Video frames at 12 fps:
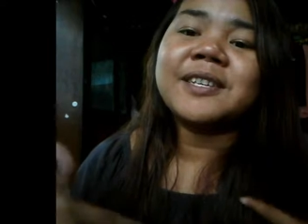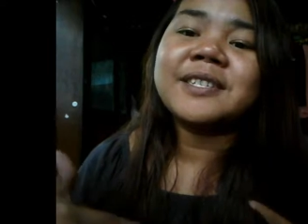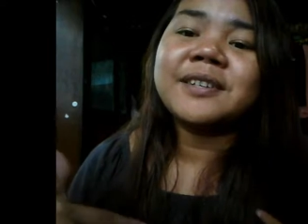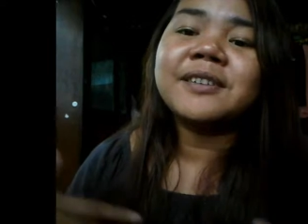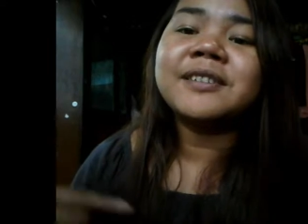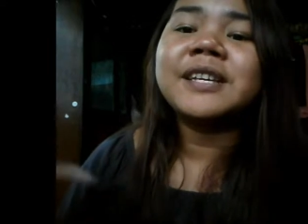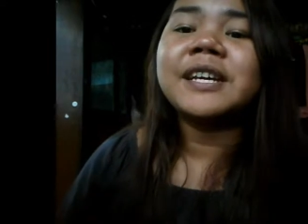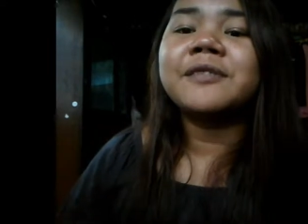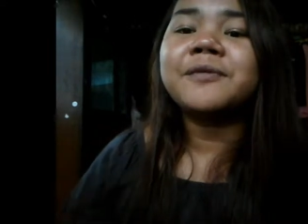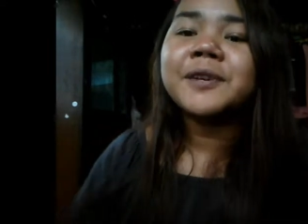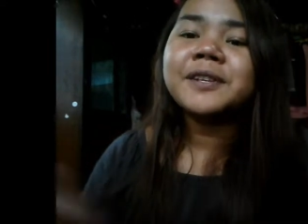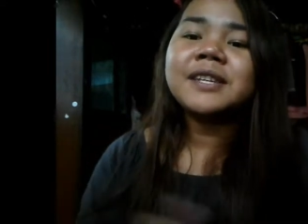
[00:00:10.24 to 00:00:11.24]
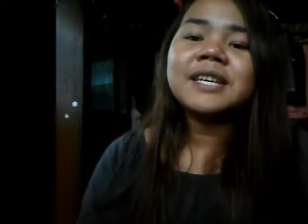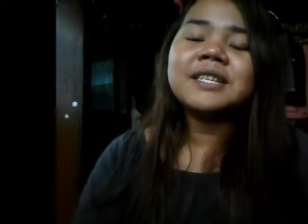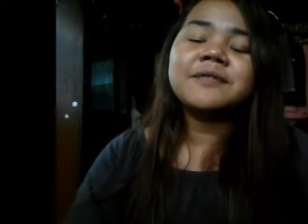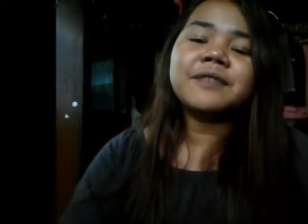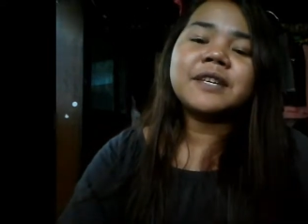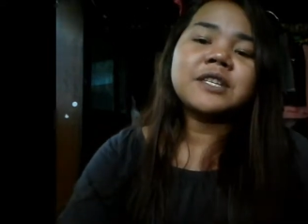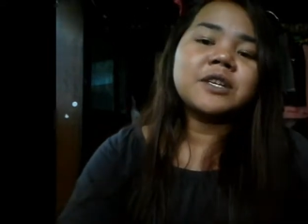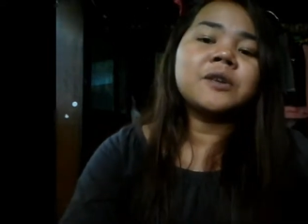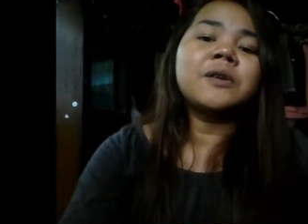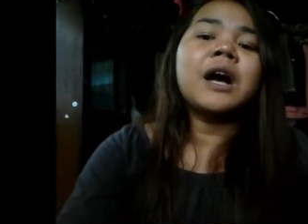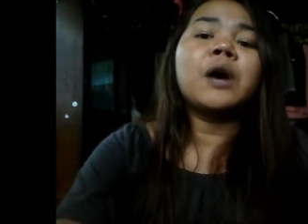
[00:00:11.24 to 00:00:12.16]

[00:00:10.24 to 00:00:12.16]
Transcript: Russell, and for today's video,